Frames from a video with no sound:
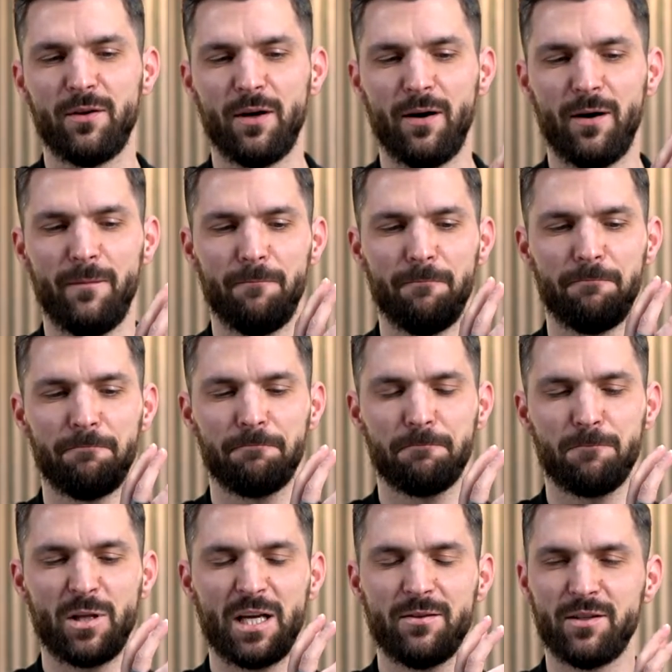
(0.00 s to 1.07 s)

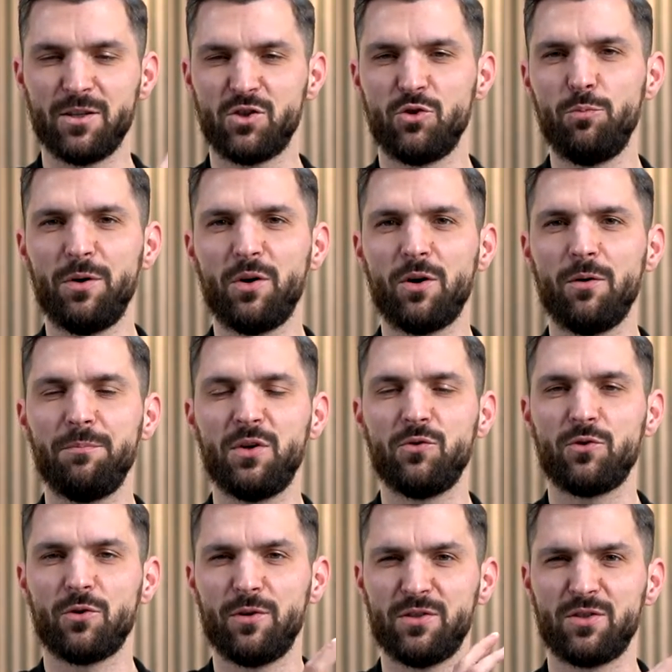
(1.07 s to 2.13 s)
the
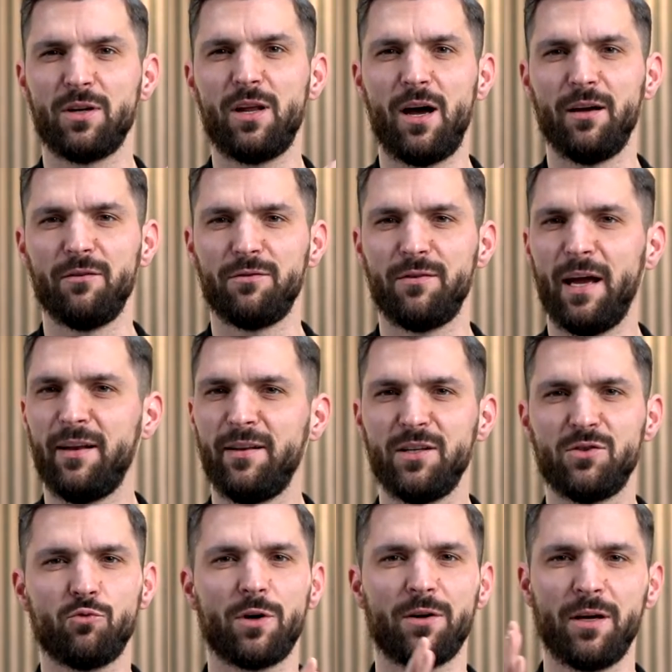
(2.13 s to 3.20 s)
supercomputer is live and is
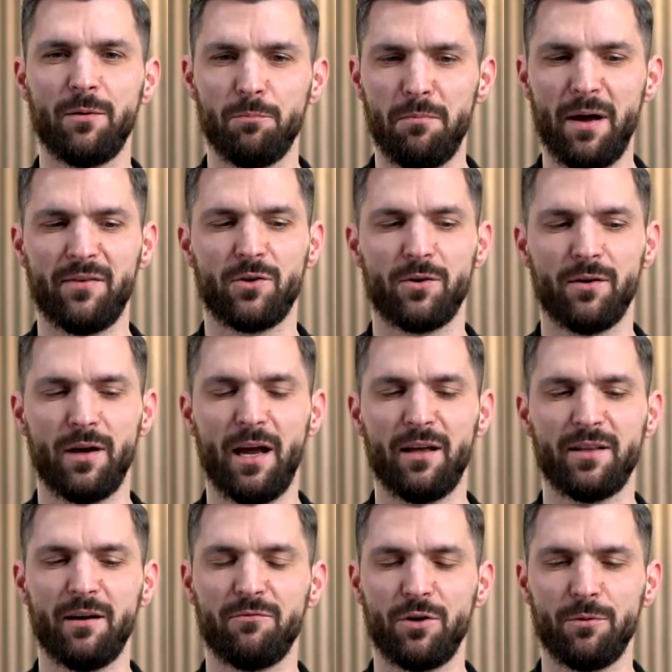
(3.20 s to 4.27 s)
working better at
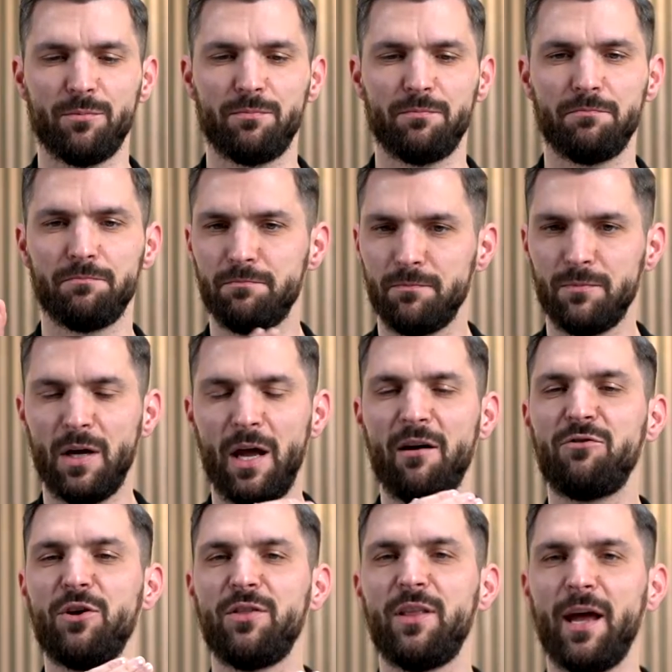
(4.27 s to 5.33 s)

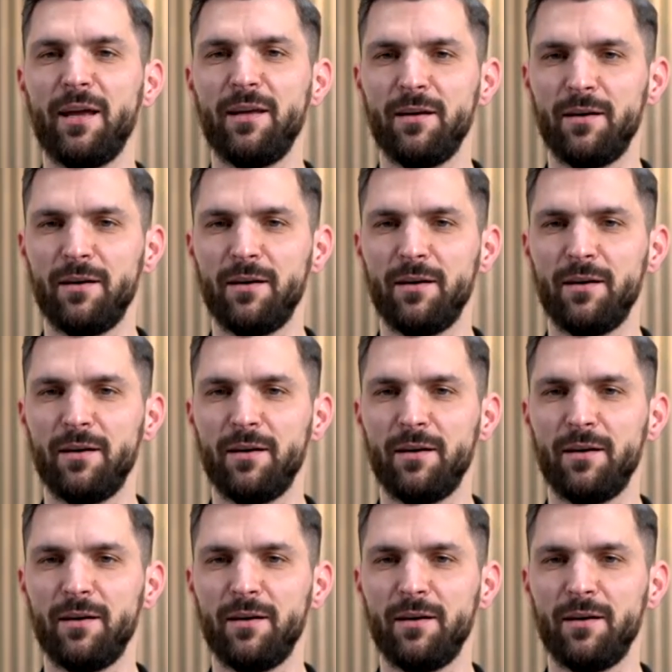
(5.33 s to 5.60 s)
every day.